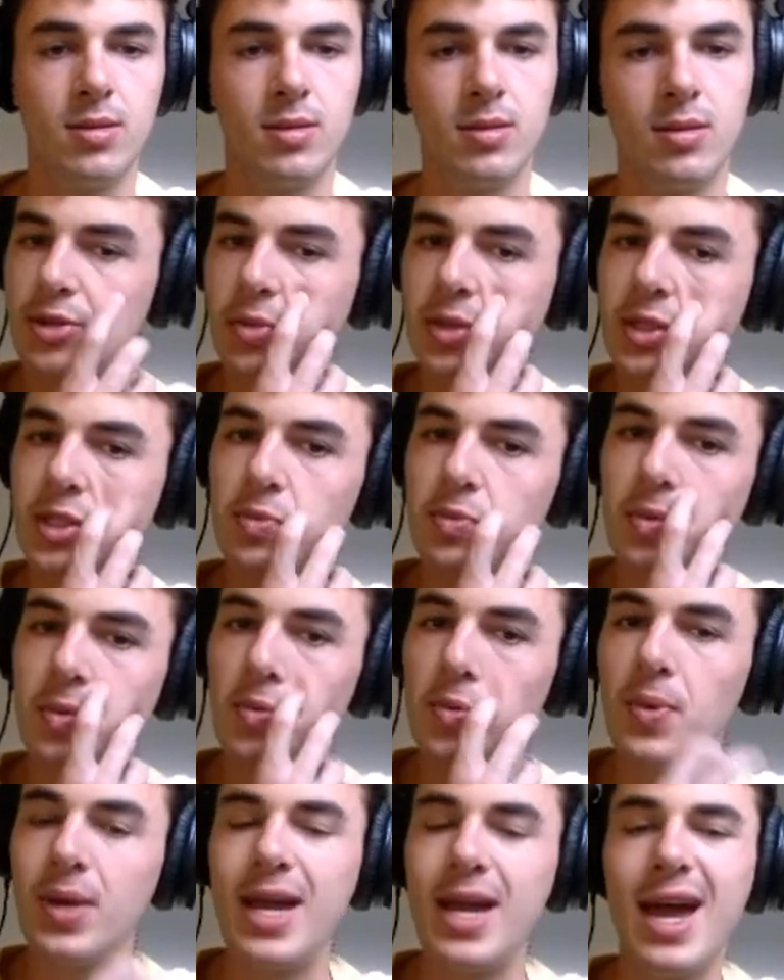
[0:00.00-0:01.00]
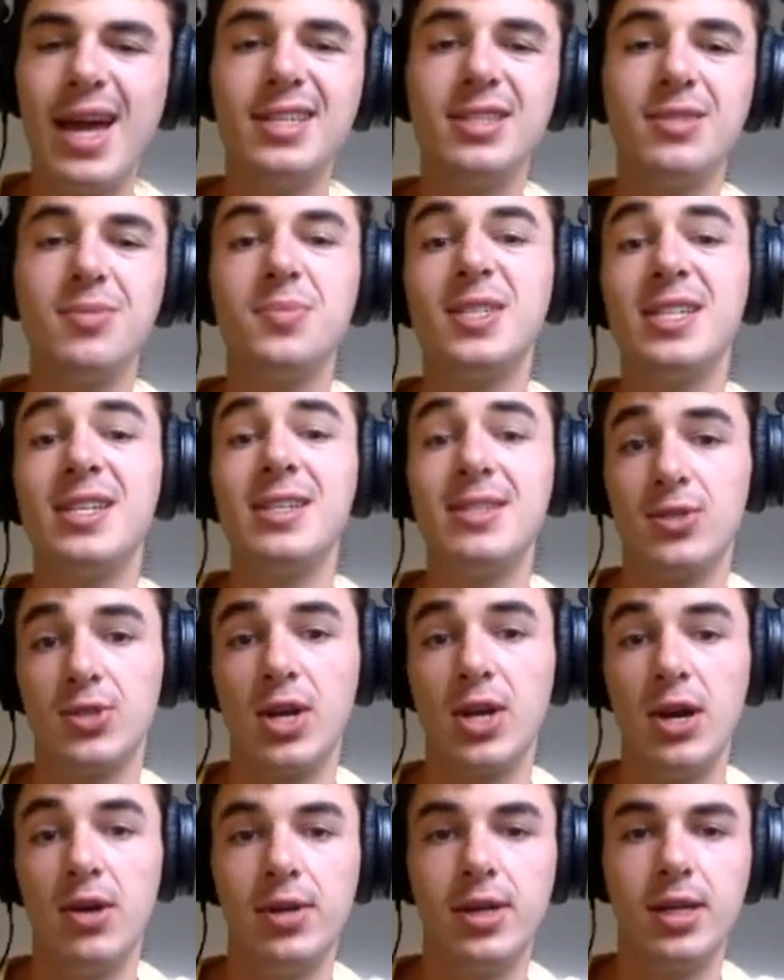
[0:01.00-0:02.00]
So once we had some synths
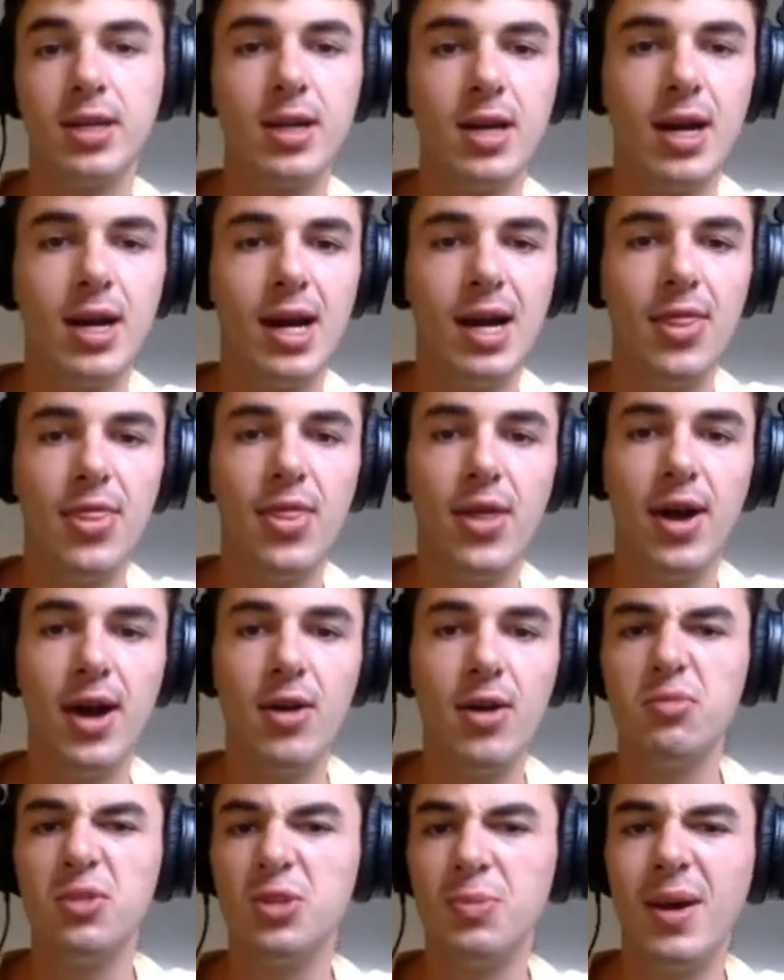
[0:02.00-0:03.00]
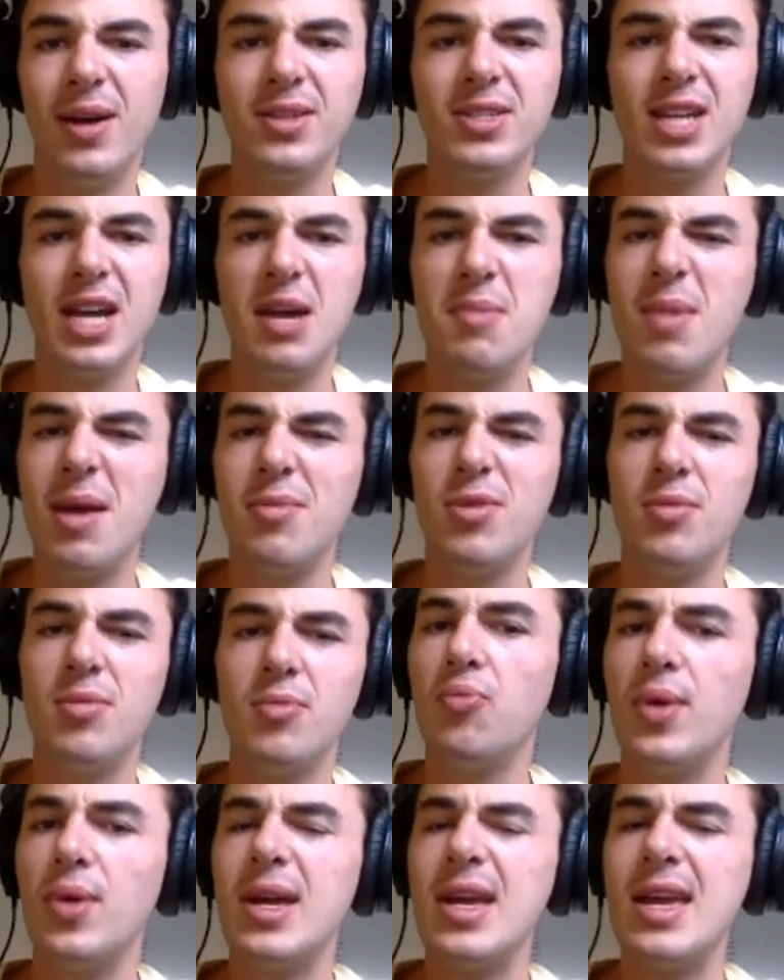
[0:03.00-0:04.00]
going, I thought it was about time maybe
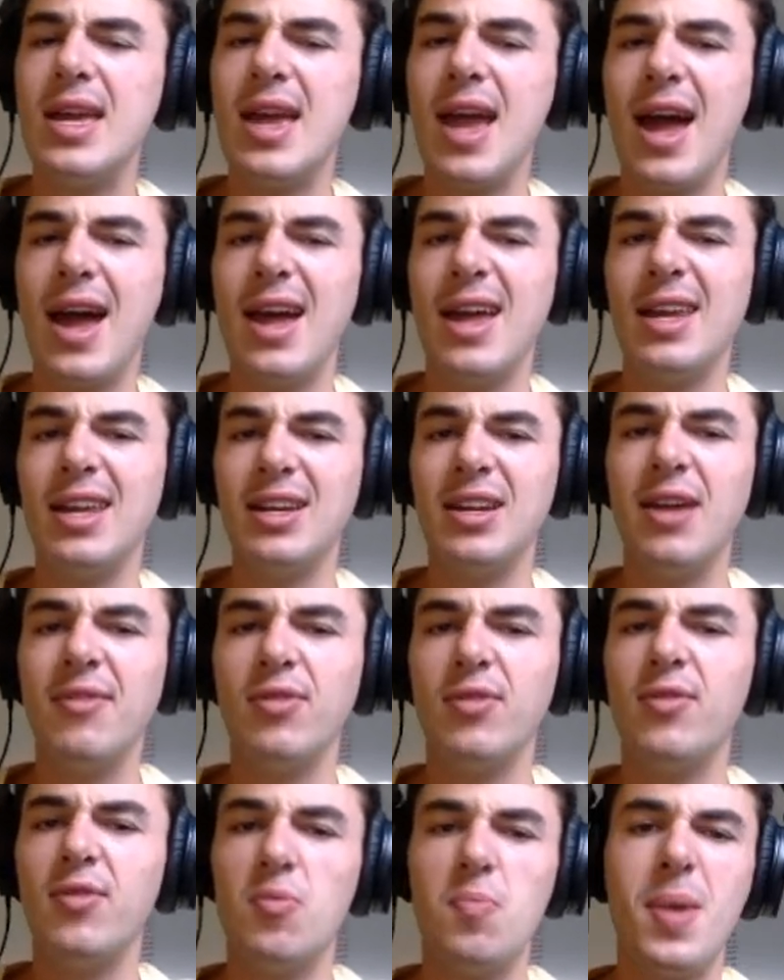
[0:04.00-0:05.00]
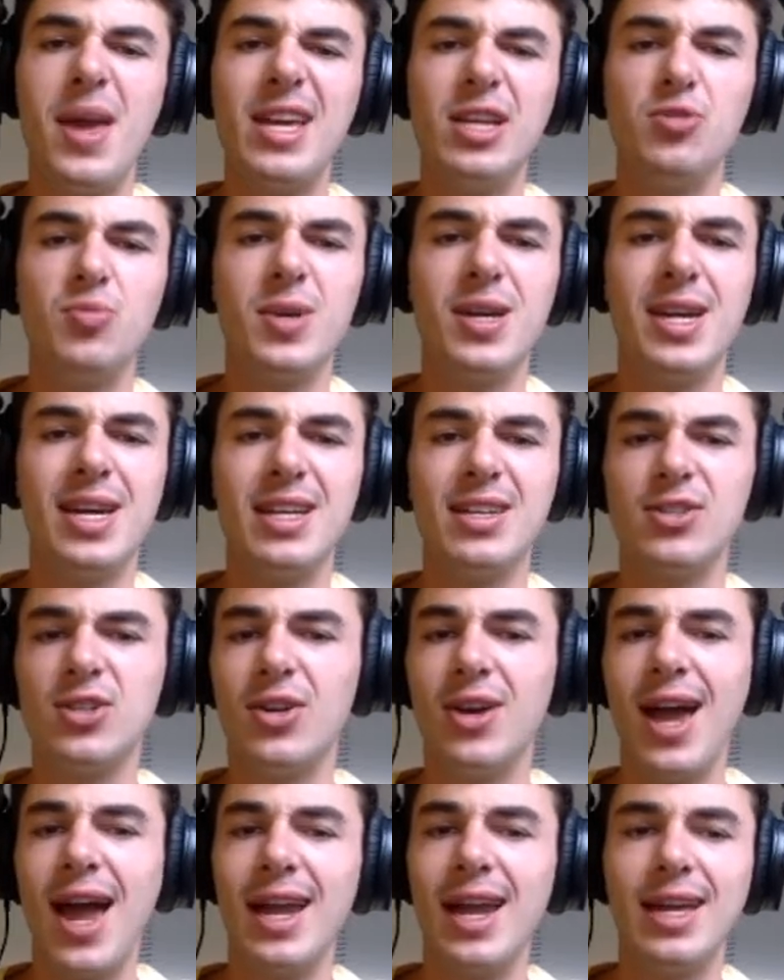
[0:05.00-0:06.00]
we had enough of a bass we could
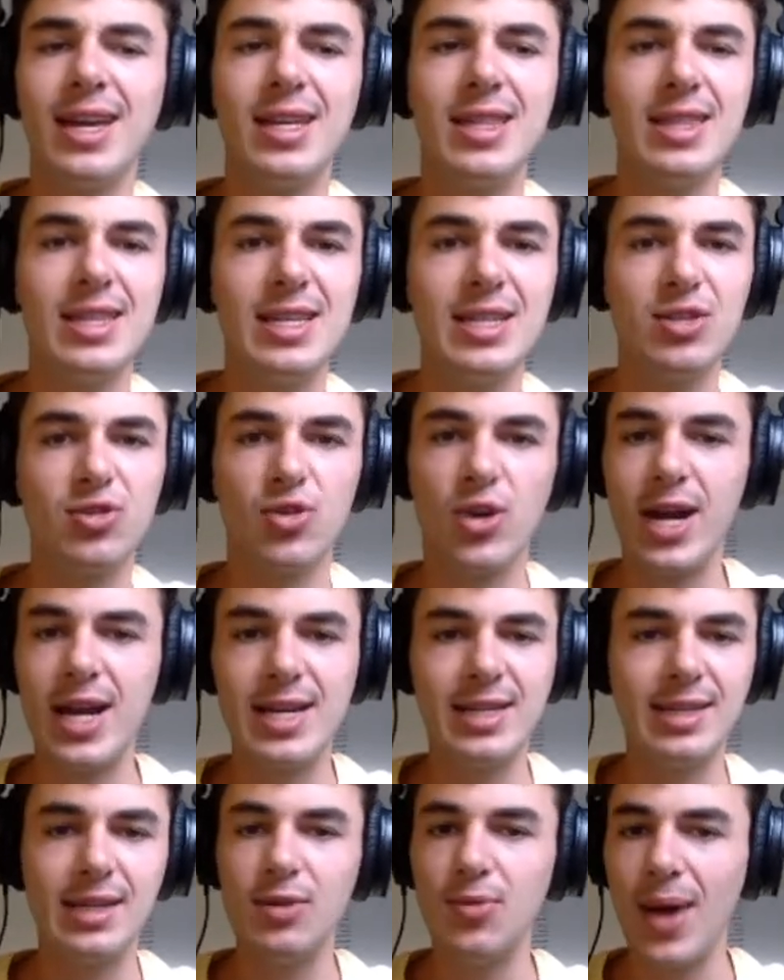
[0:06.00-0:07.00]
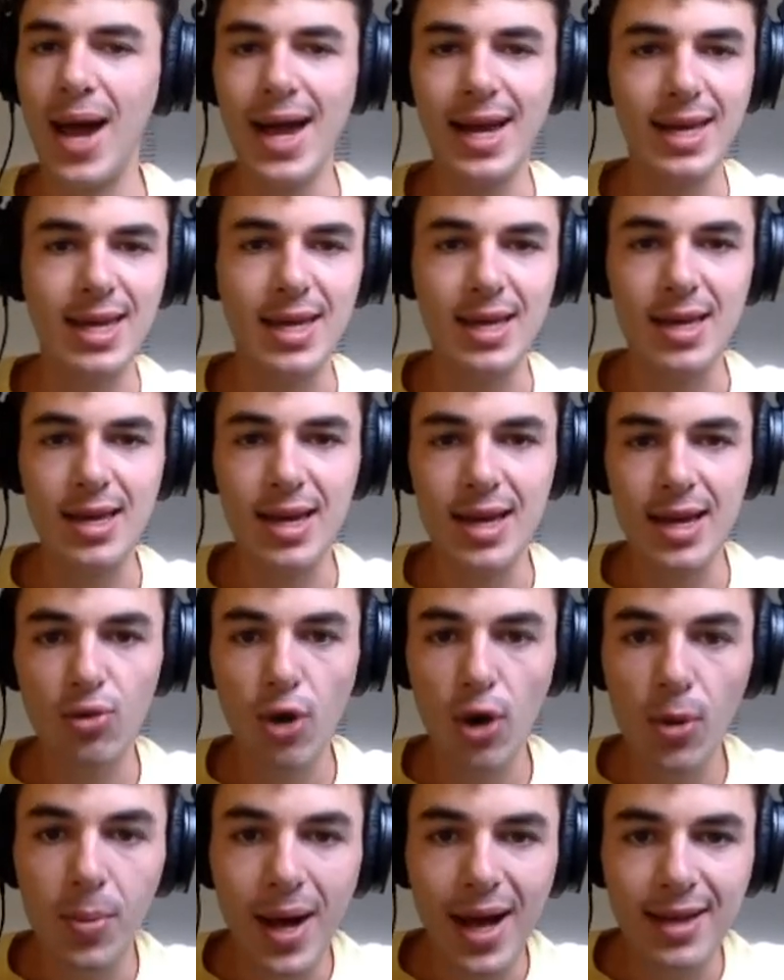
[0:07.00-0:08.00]
start adding in these crazy, wacky
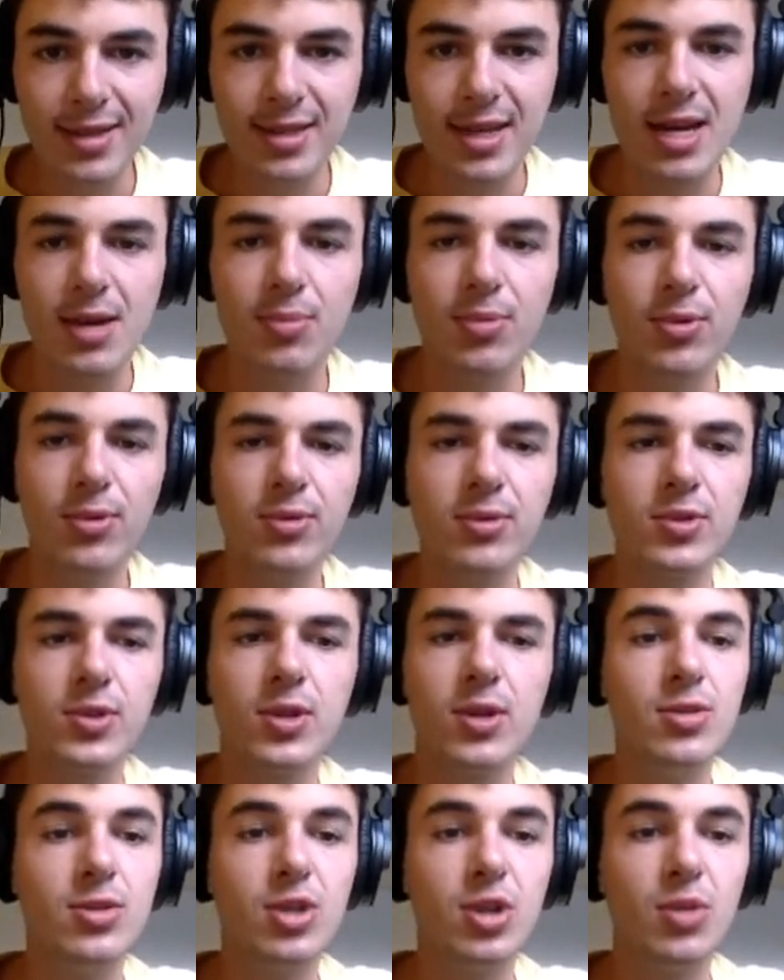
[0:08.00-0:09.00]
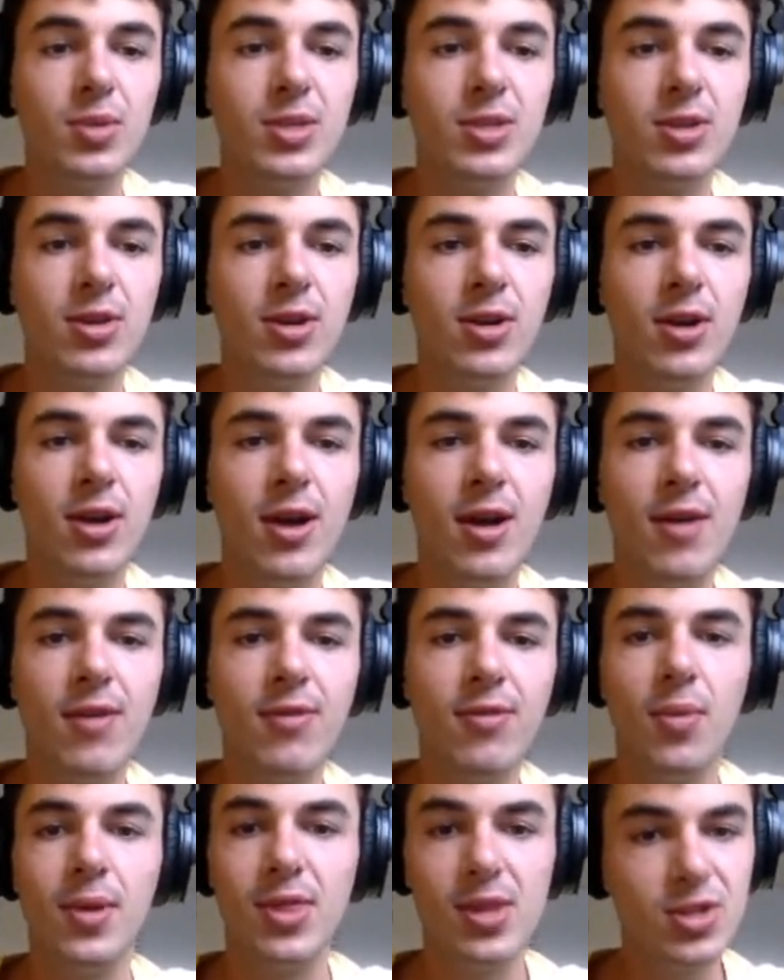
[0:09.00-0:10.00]
robot samples. So we started
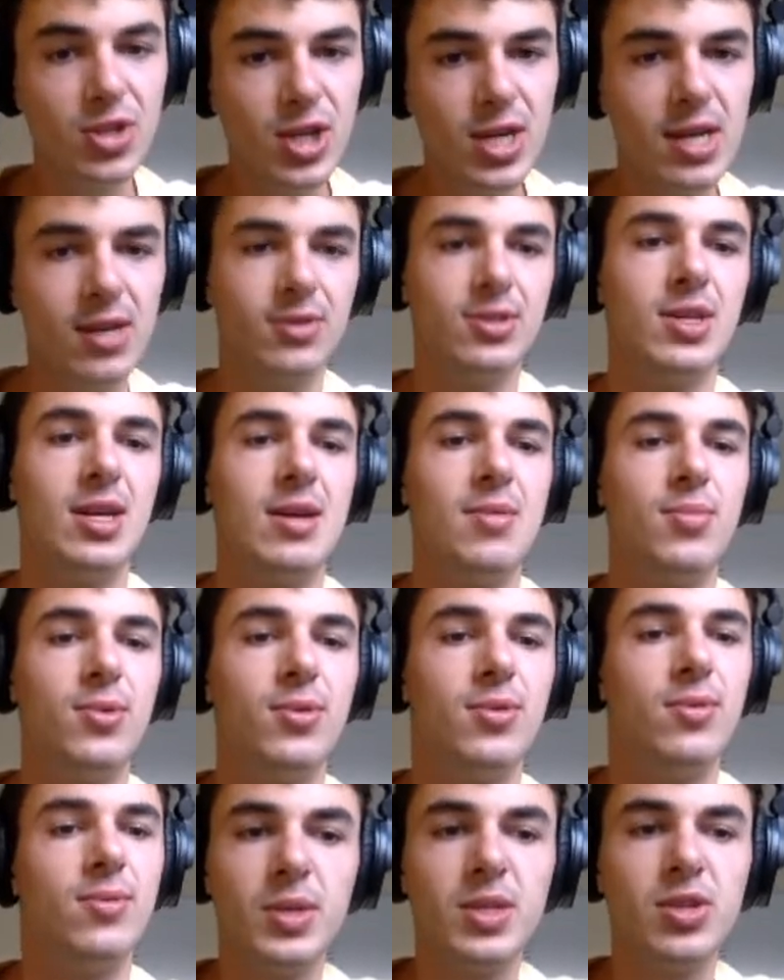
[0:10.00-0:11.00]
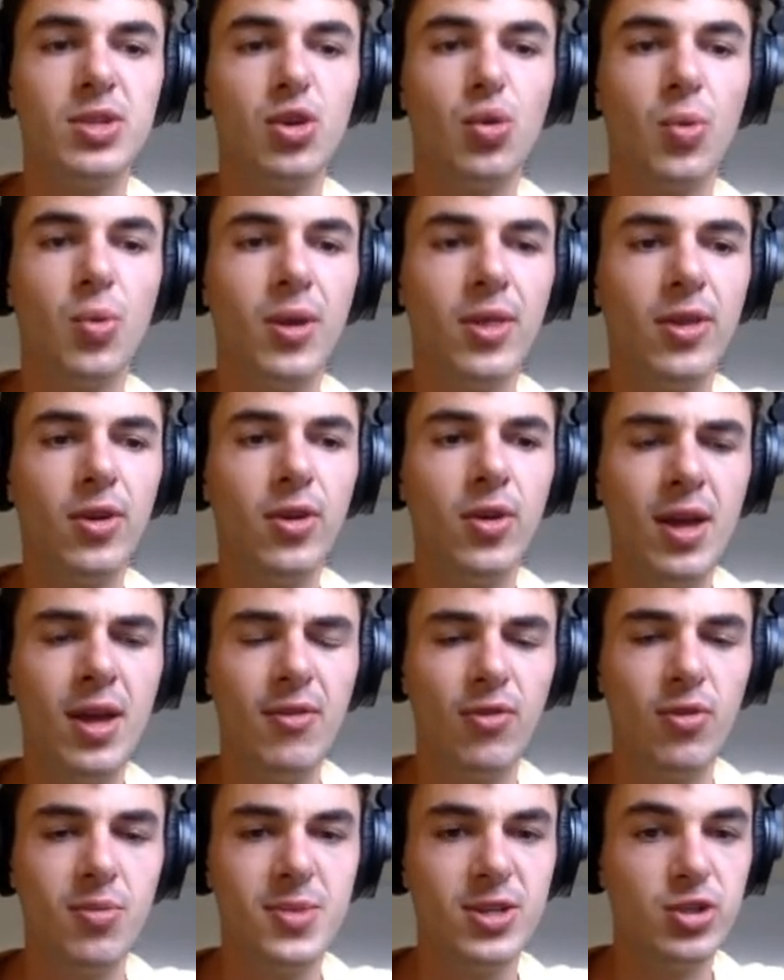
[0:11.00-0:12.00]
off with the Cheeto sample. We took one little hit
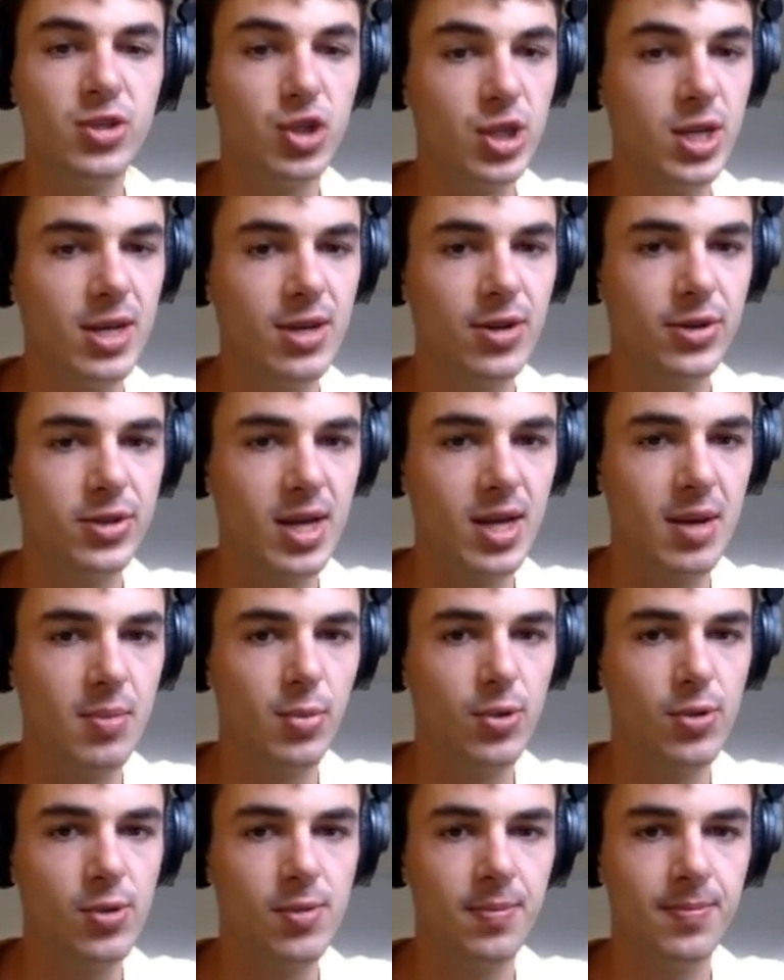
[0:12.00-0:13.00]
from this Cheeto sample.